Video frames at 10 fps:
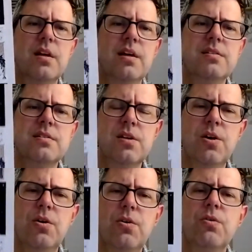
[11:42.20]
And
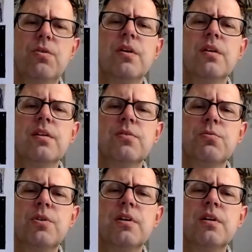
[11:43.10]
so in this
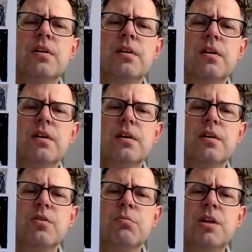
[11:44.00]
one,
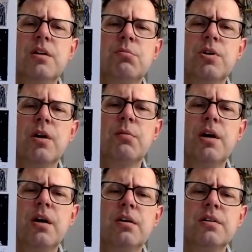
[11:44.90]
me and Booger
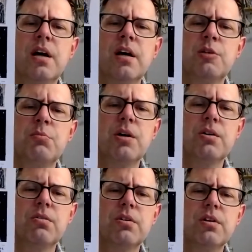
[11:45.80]
Bear are talking about
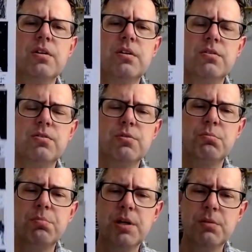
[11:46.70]
going to do
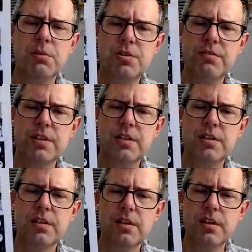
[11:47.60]
some pub
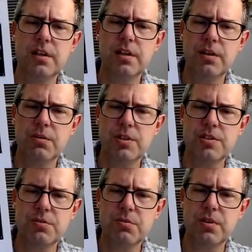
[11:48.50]
trivia,
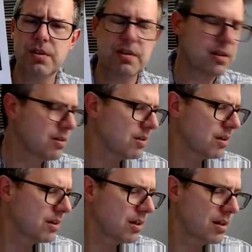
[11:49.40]
which
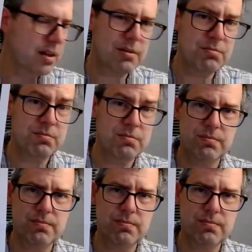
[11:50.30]
I'm